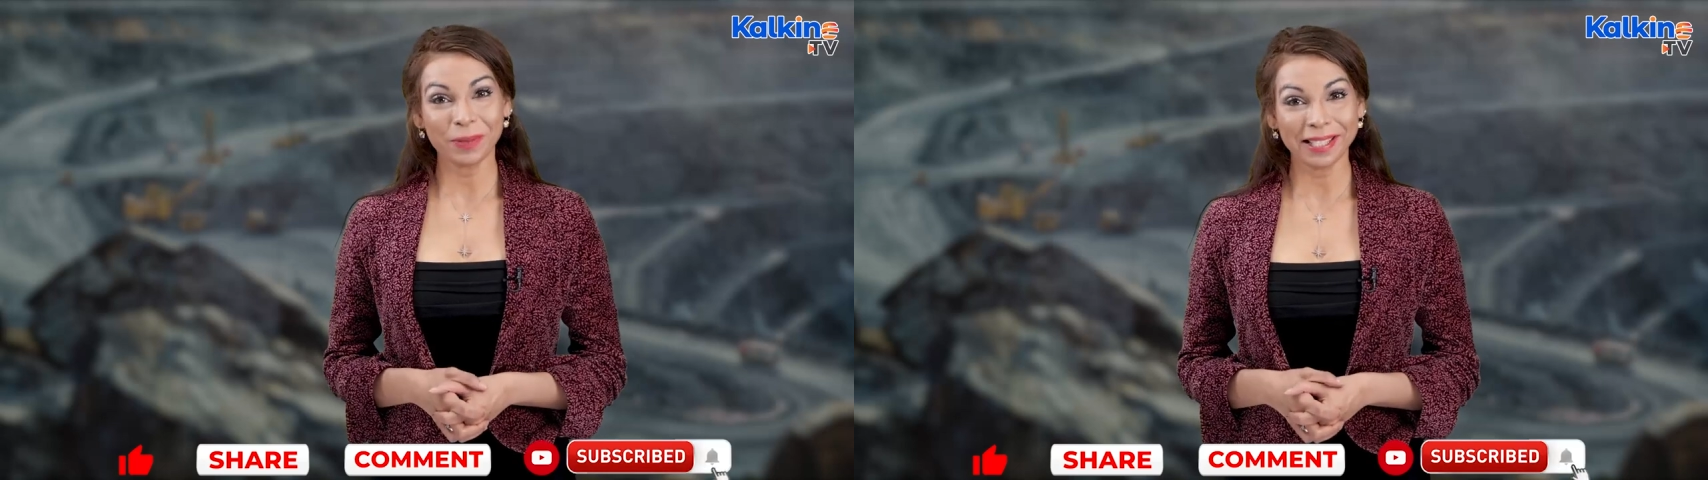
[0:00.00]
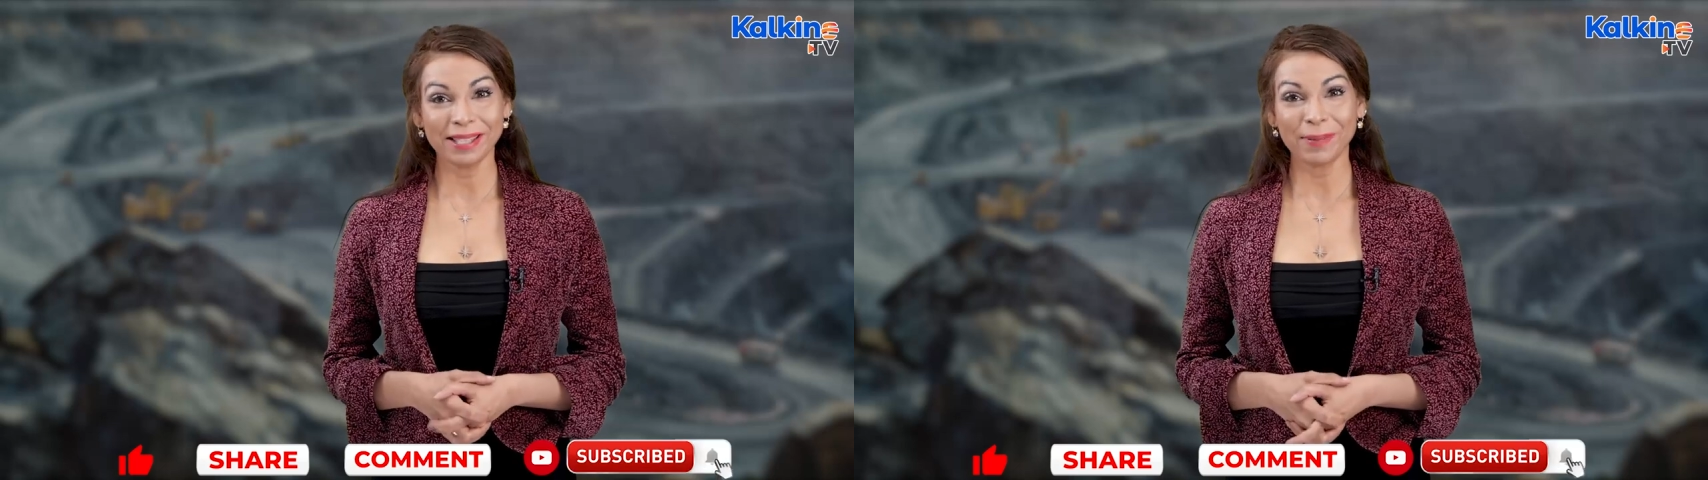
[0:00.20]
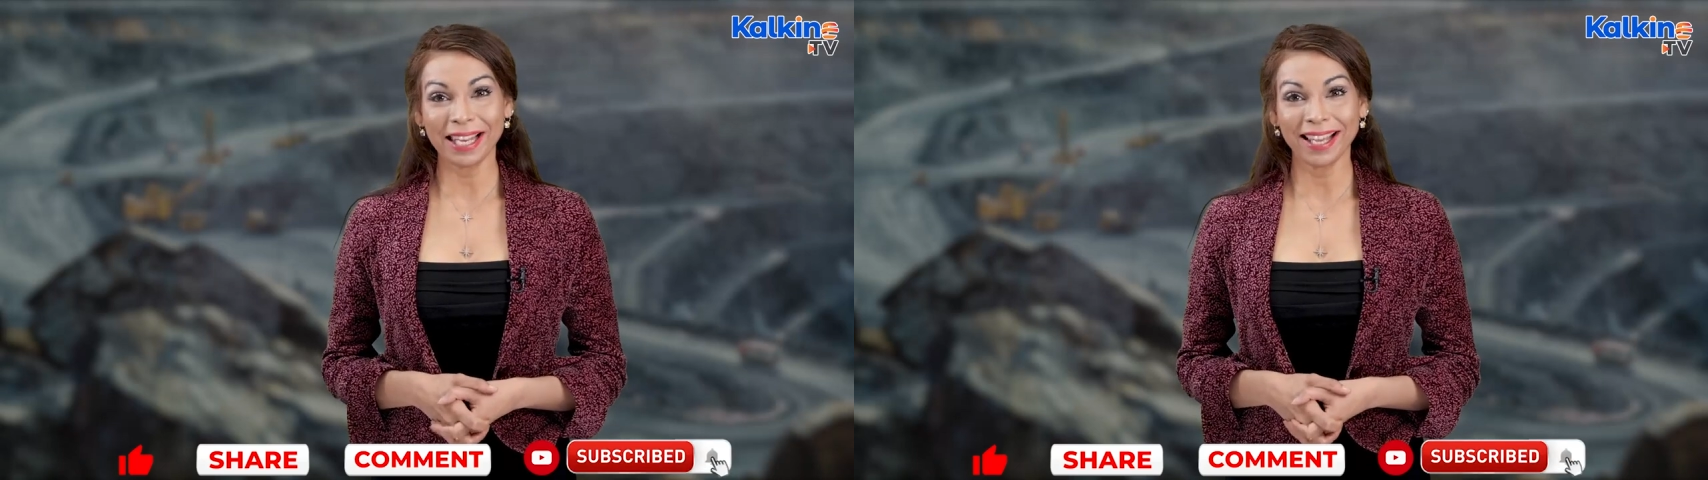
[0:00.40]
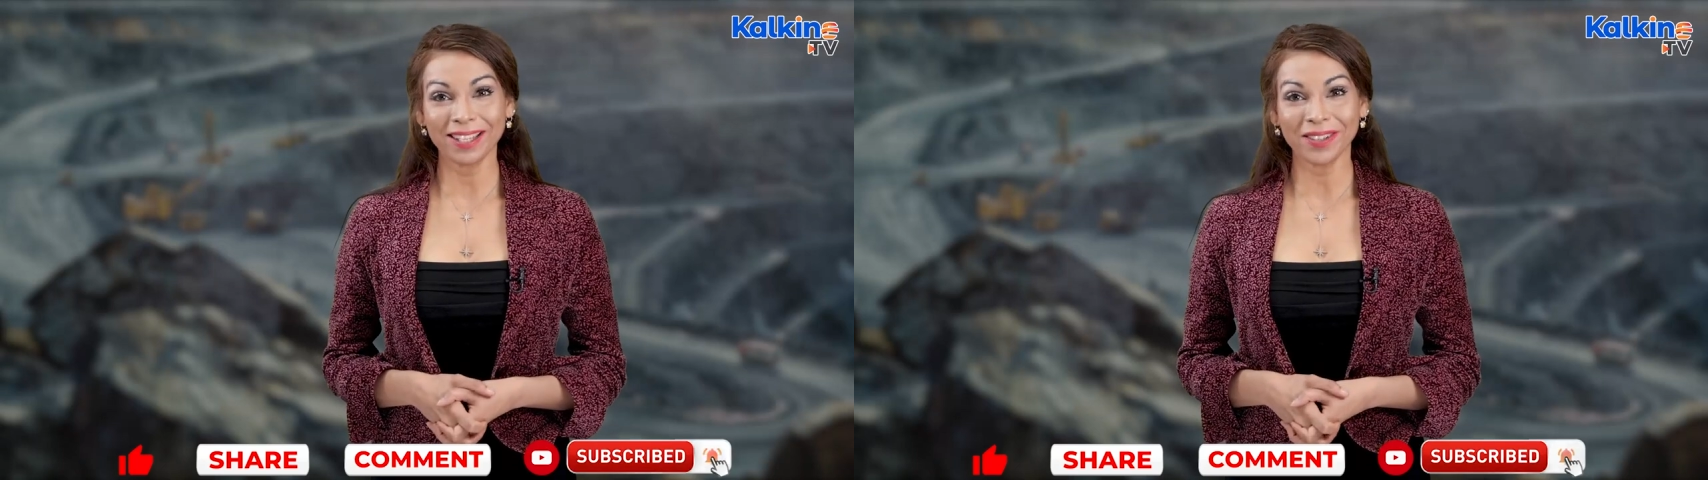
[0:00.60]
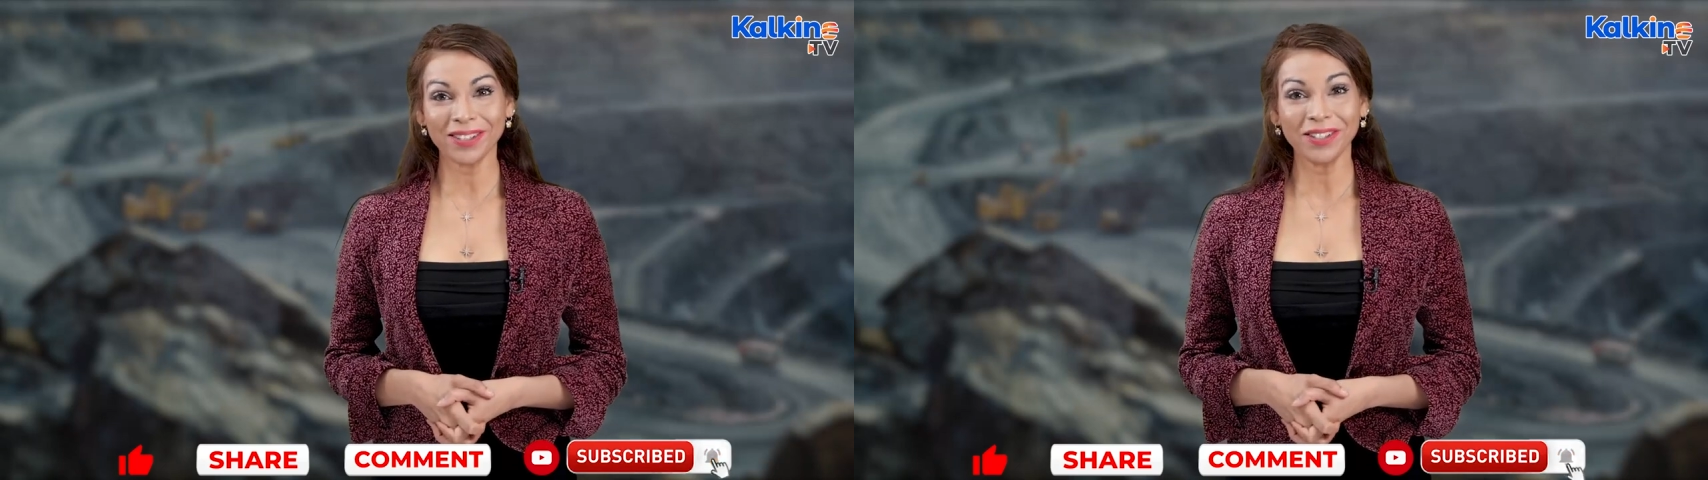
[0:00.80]
press the bell
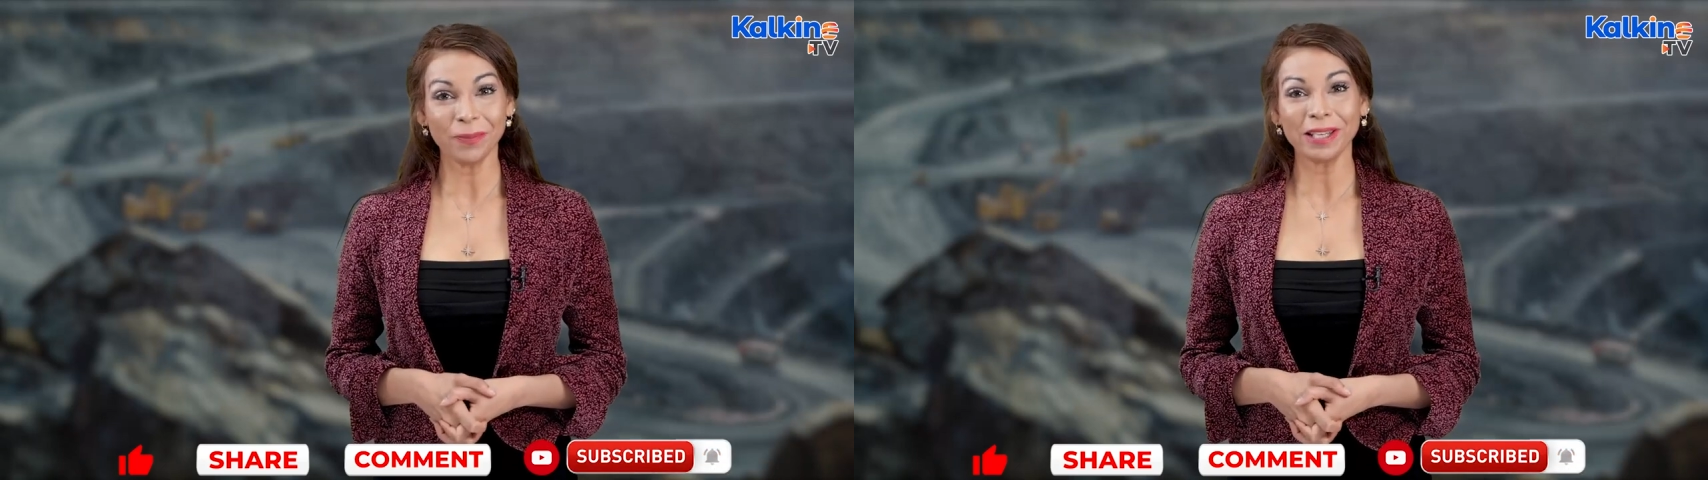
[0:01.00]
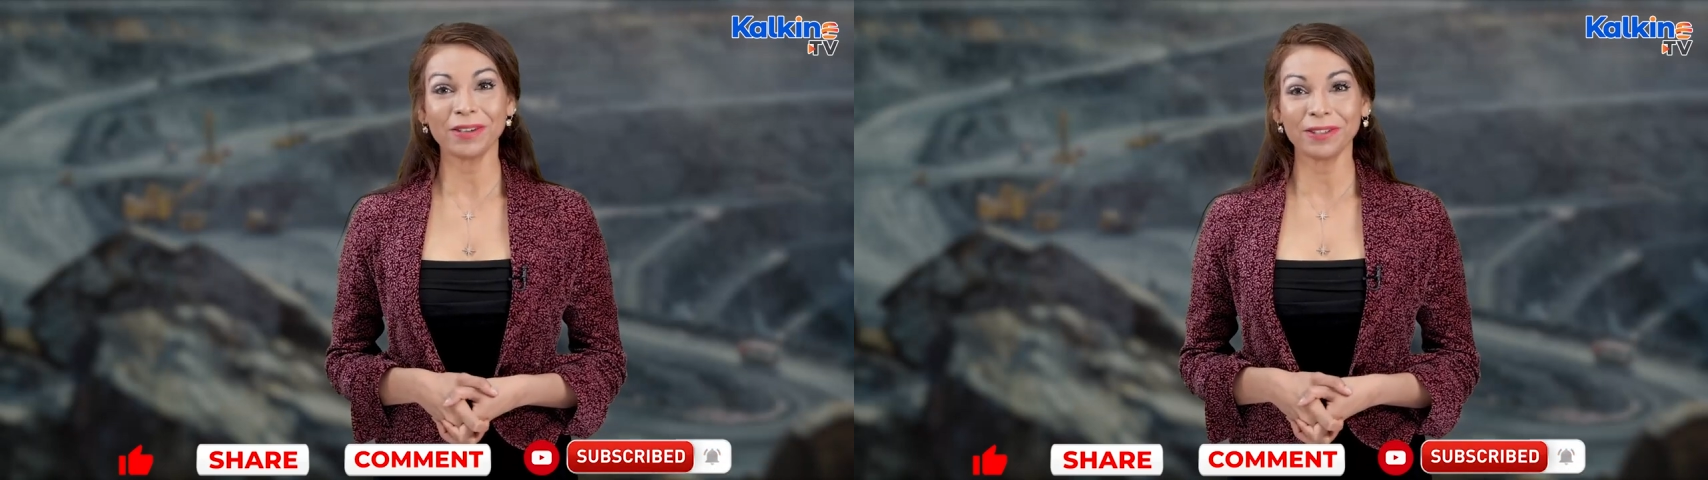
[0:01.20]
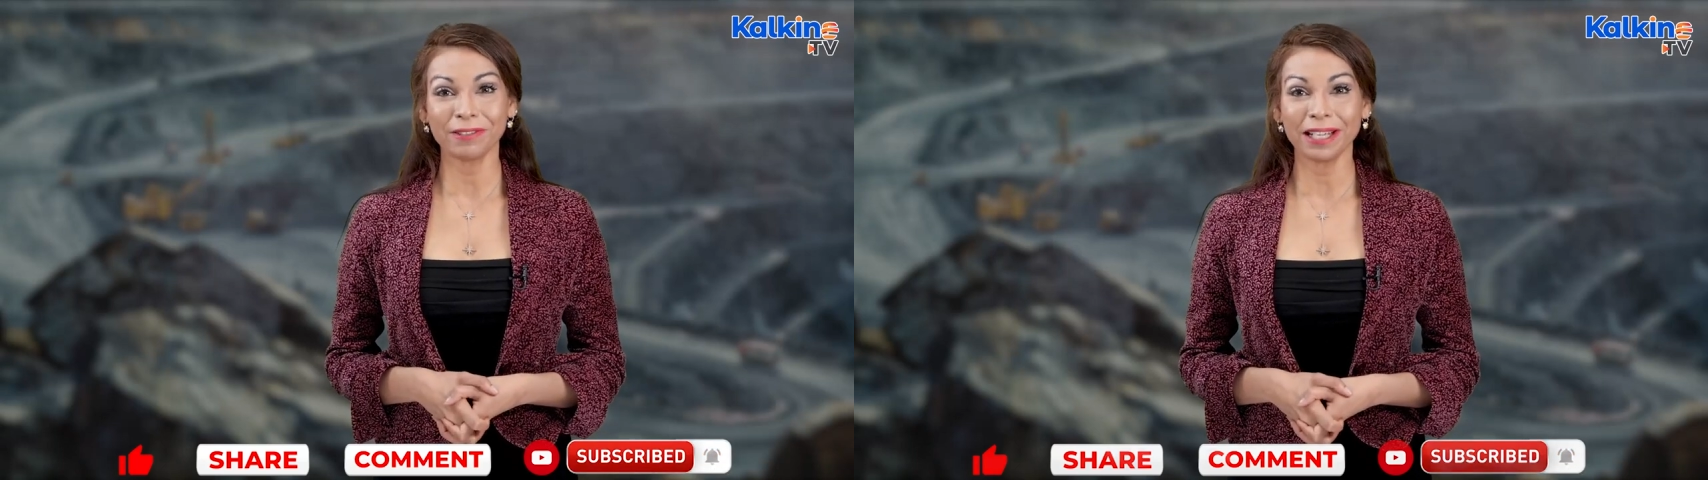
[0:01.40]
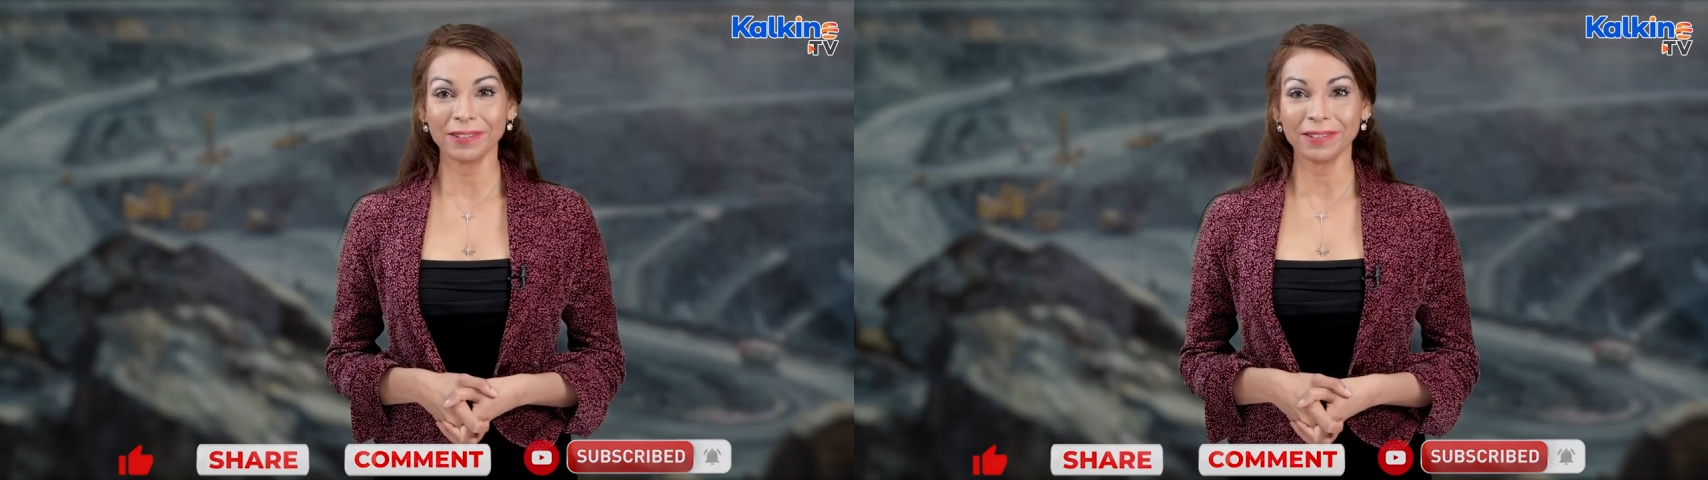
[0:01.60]
icon, you'll be notified